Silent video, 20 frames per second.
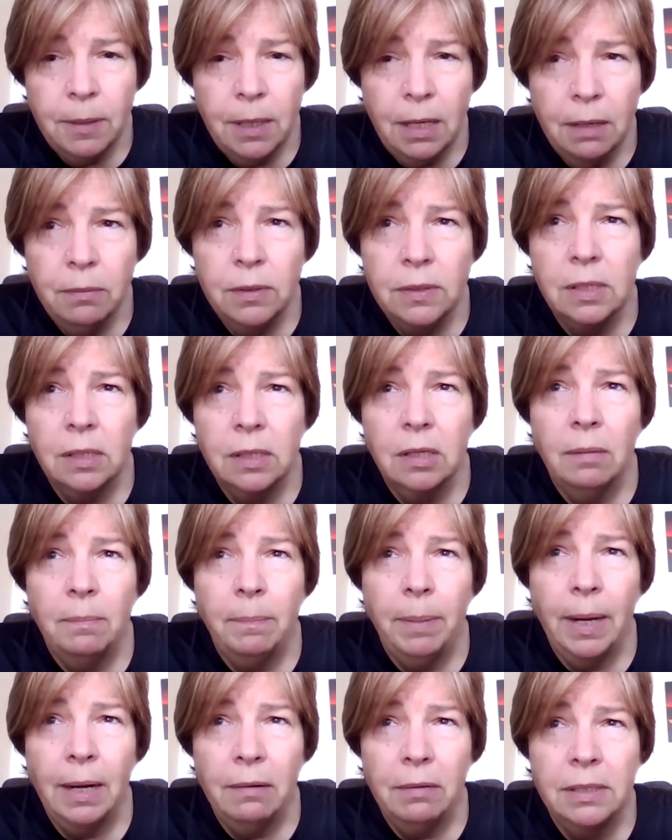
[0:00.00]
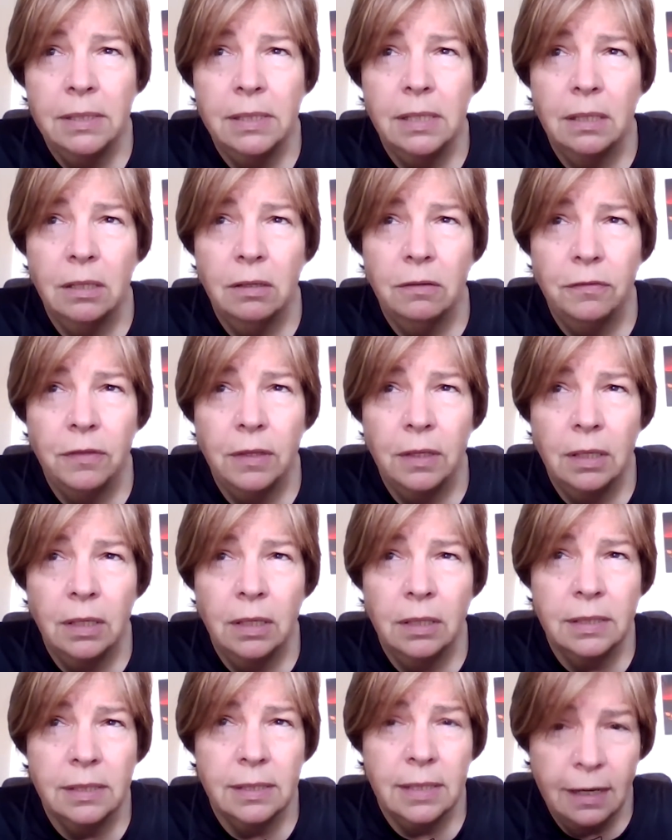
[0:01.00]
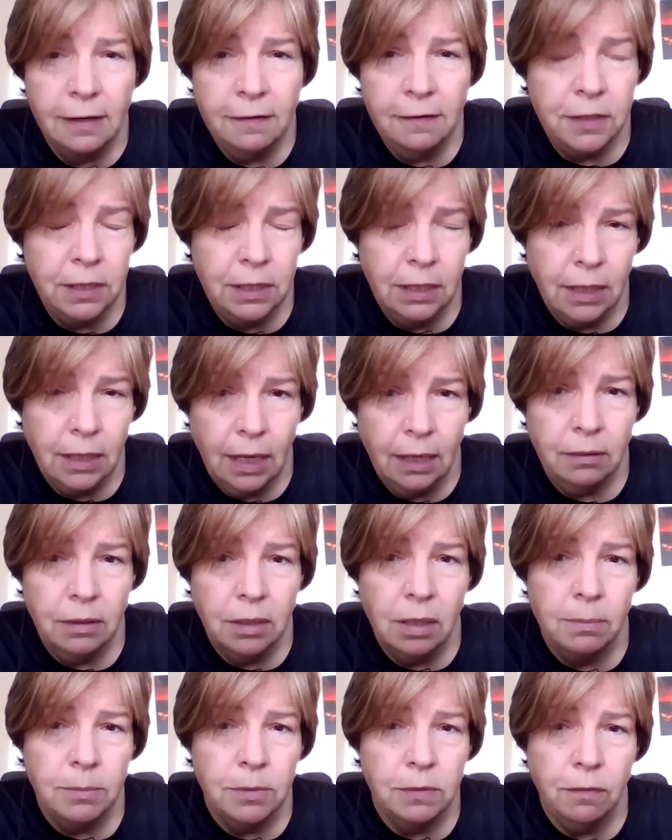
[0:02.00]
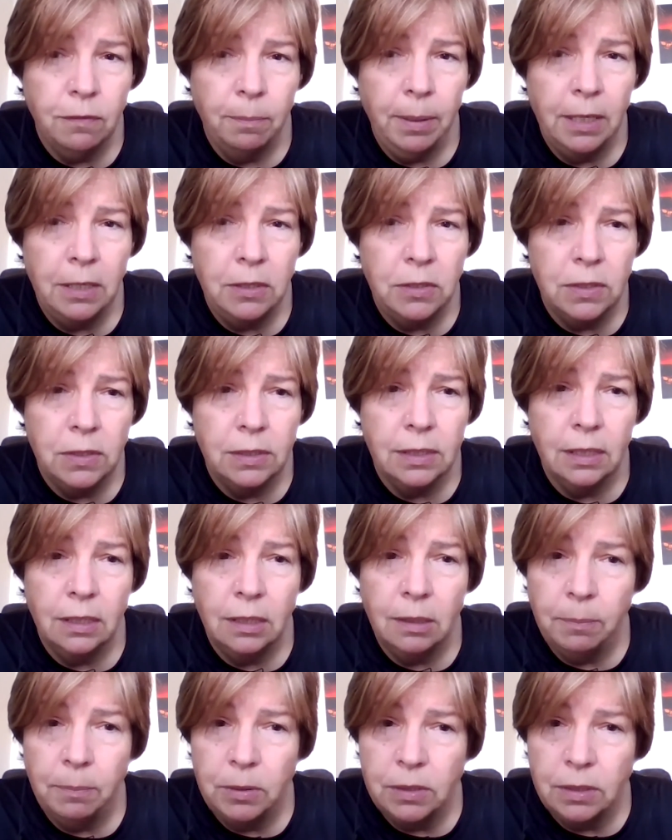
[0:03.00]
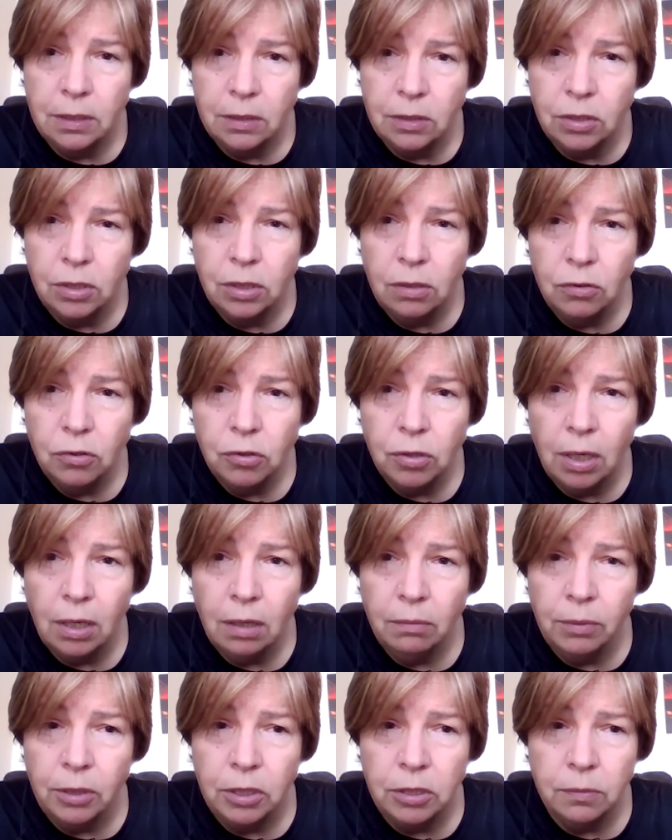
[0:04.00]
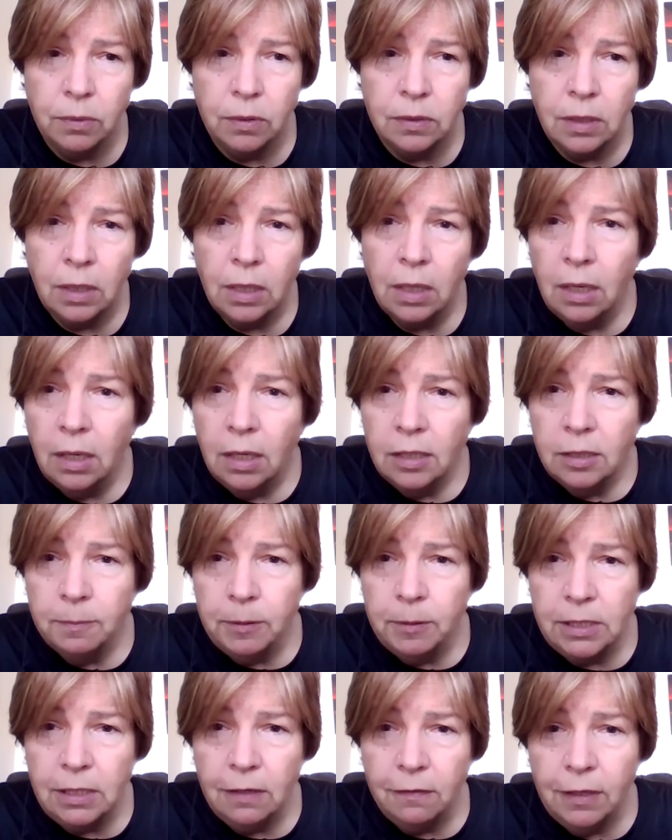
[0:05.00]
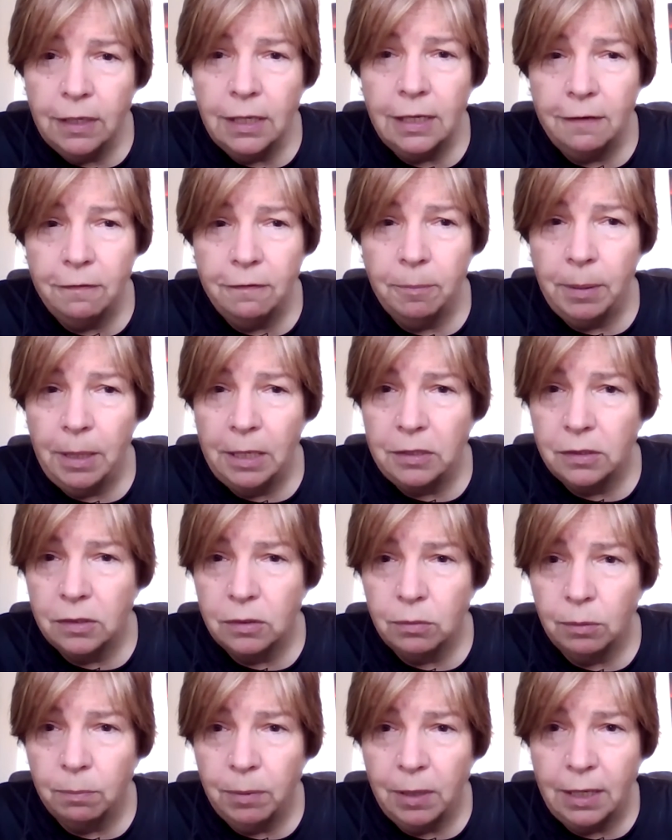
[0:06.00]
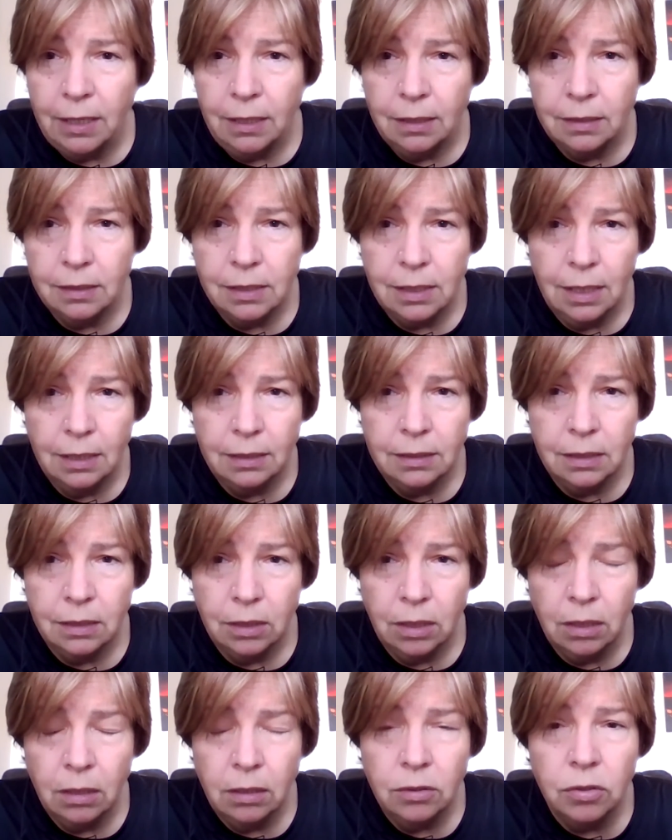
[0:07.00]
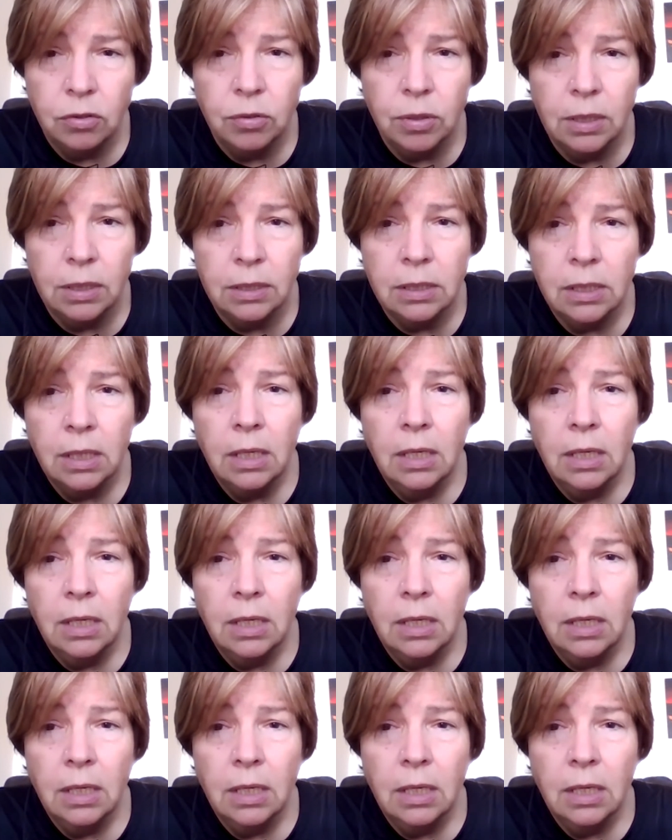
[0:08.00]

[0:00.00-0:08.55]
there was a comparison of the safety and outcomes for patients in the PERSIST-2 trial, which was specifically for patients with platelets less than 100,